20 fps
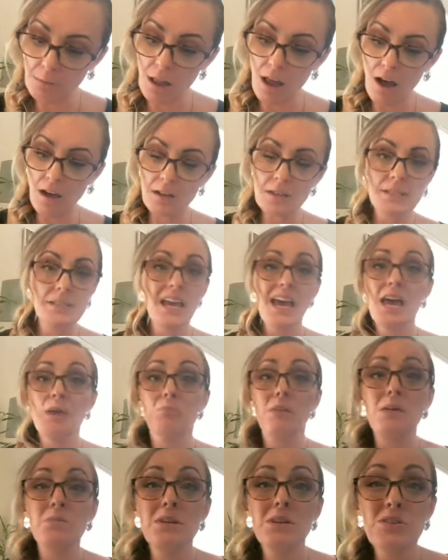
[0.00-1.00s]
blocks.
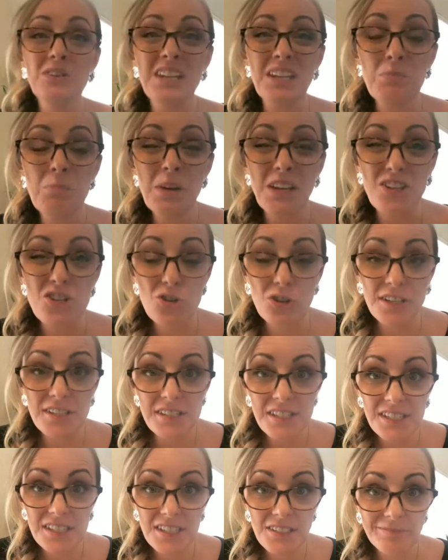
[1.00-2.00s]
Maybe you need
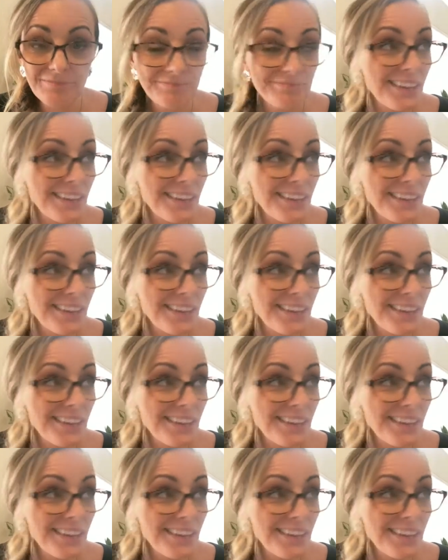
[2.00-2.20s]
Pinterest.